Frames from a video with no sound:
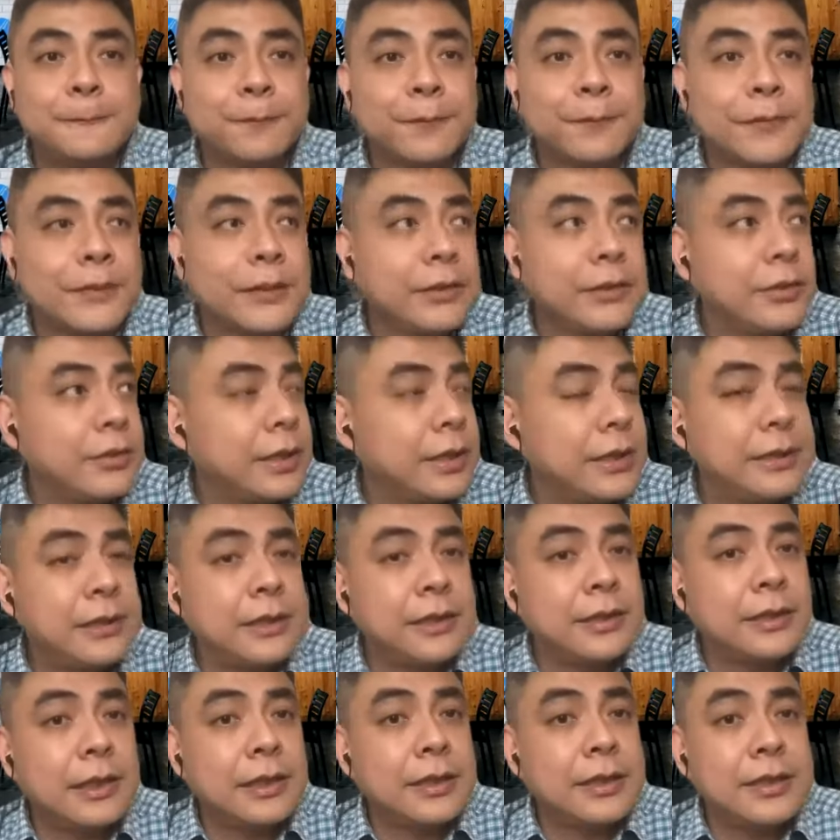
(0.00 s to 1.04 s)
You know,
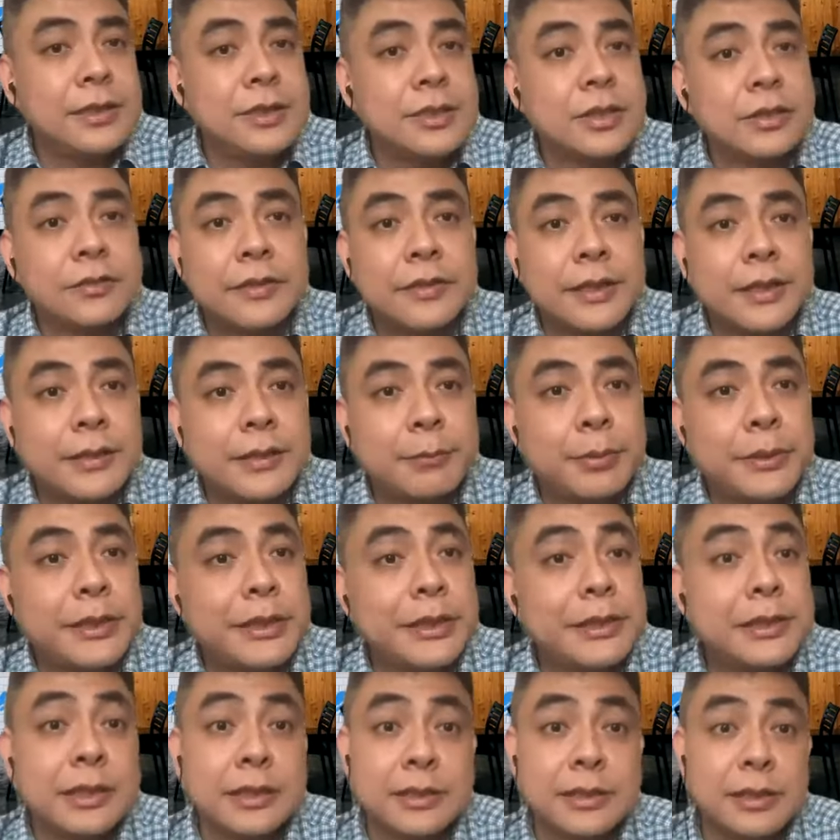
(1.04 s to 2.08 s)
IT software
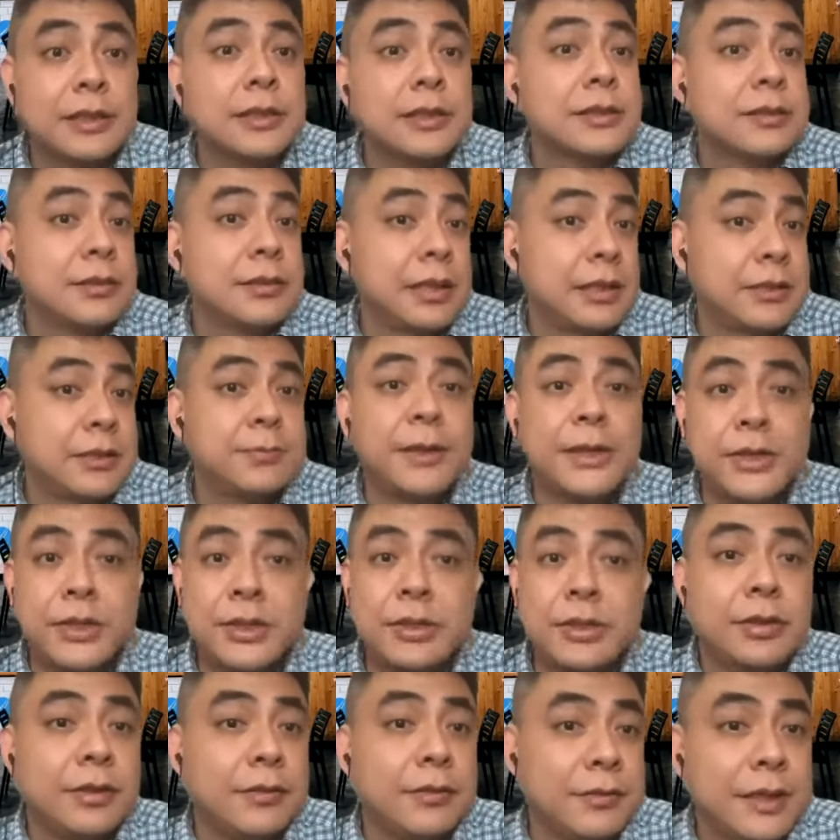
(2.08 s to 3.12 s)
companies has budget
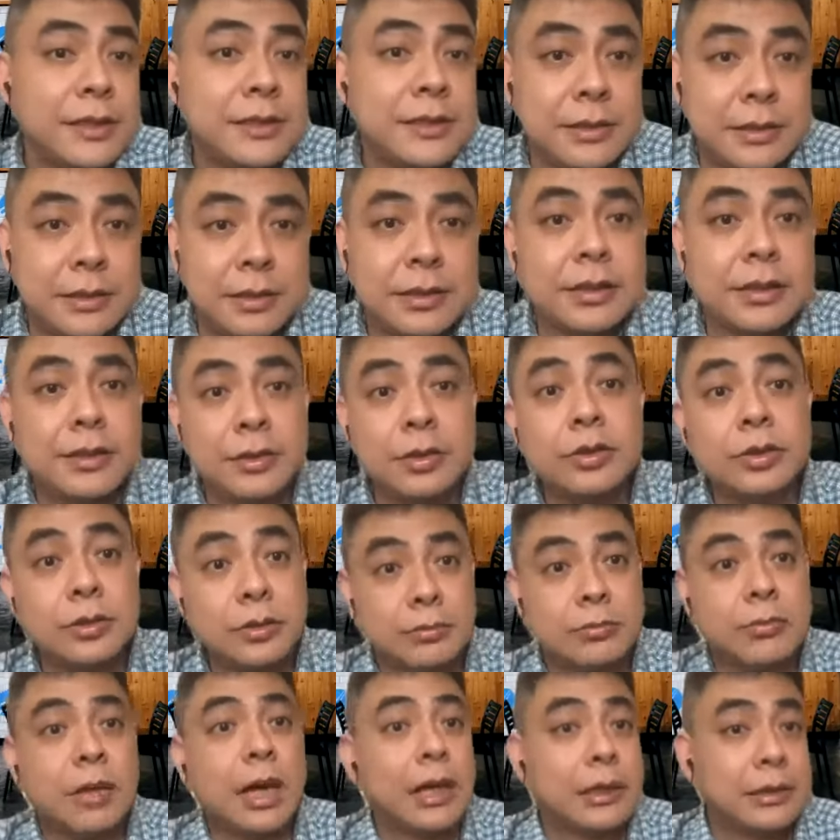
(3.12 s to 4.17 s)
to invest in good
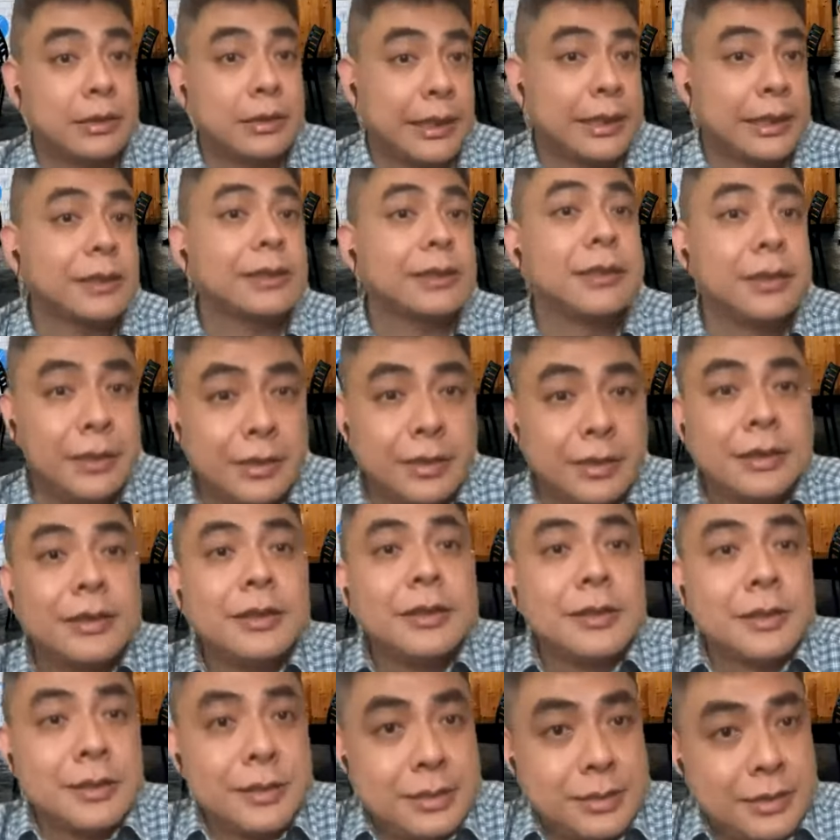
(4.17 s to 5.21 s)
MarTech
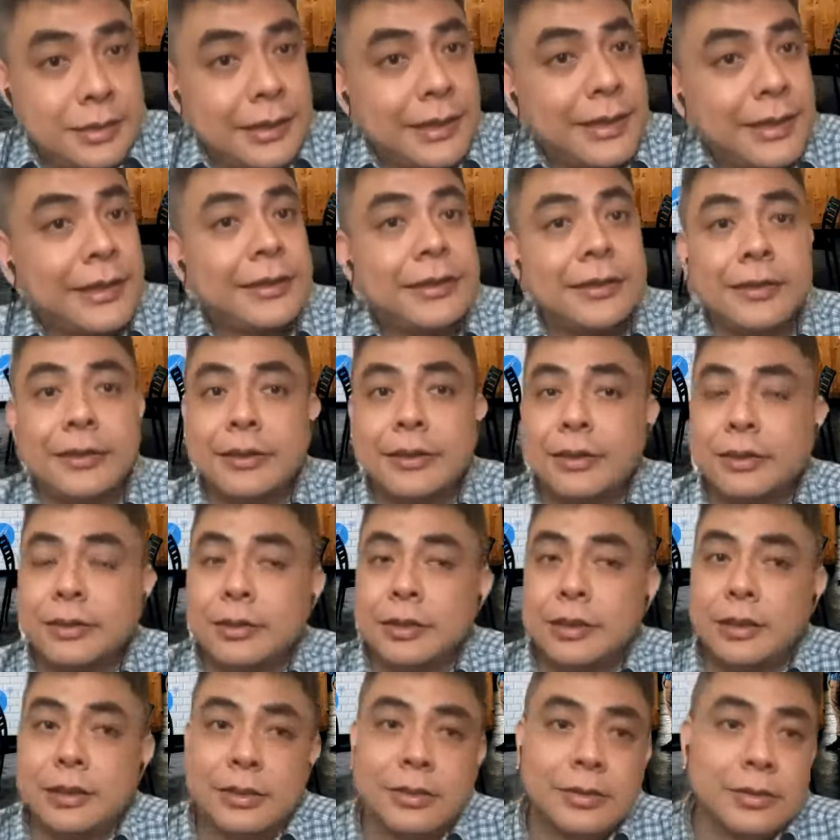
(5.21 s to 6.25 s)
stack, you know,
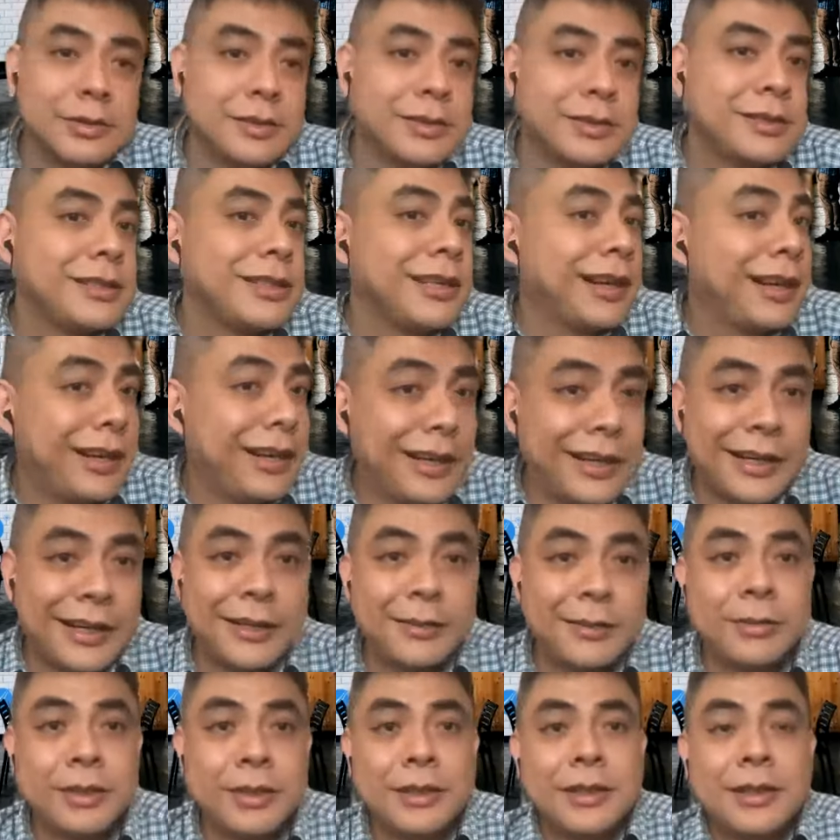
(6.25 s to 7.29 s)
good
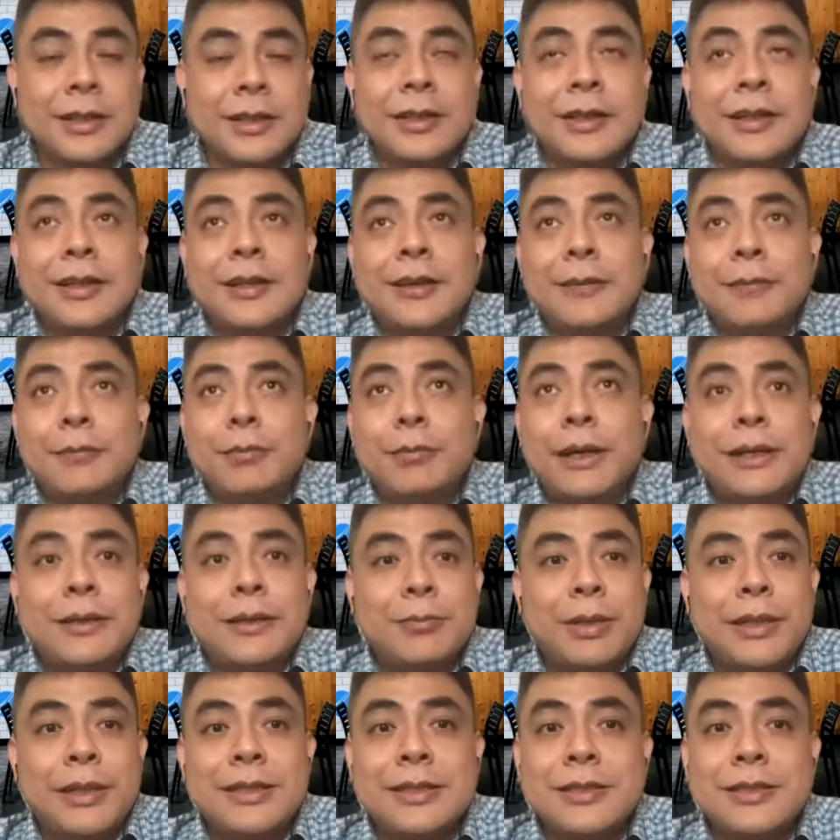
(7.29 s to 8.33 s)
CRM.
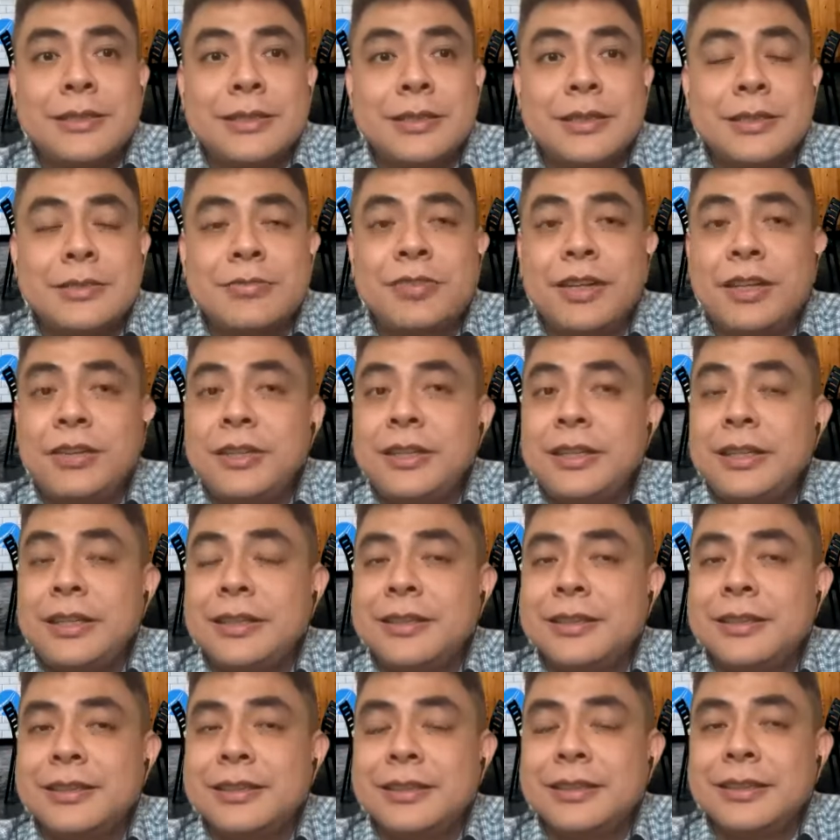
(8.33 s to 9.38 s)
But it's very
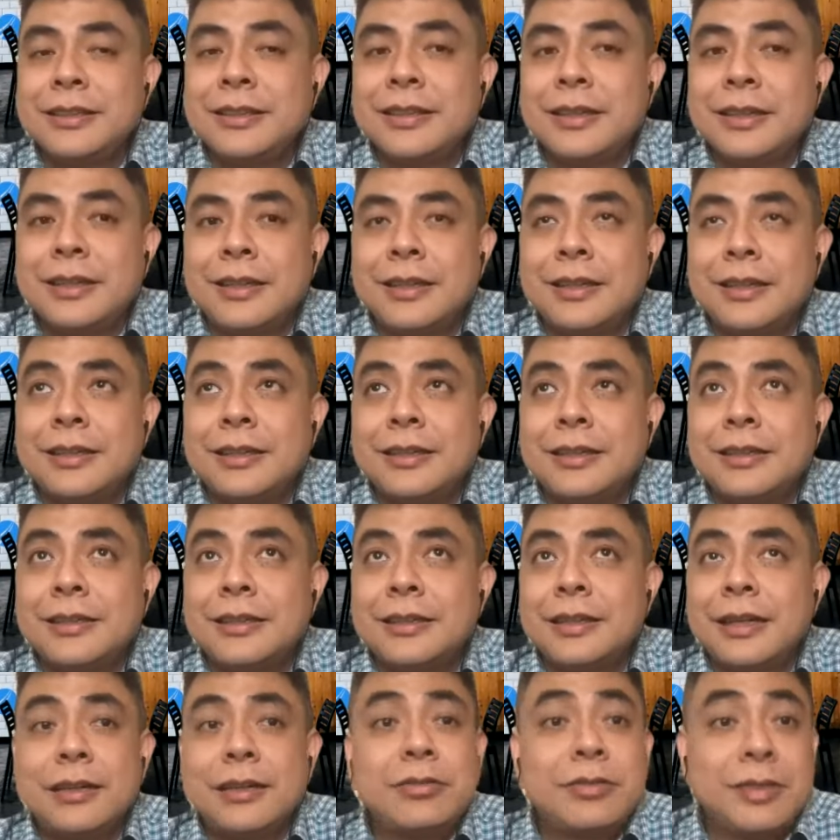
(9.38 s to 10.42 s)

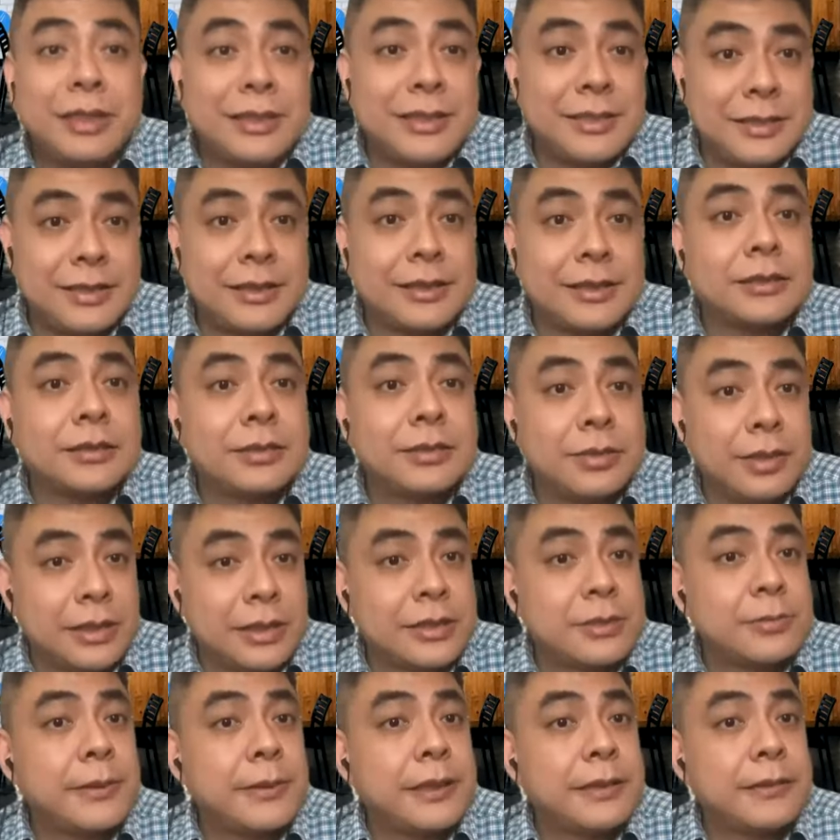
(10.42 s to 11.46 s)
unrealistic to
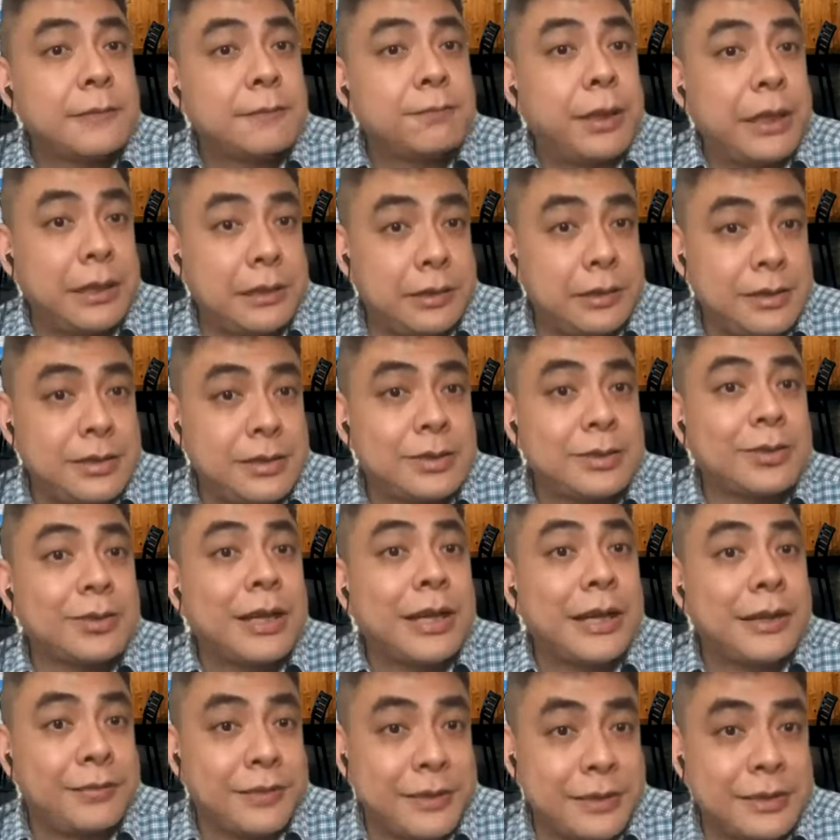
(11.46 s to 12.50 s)
expect partners to have it.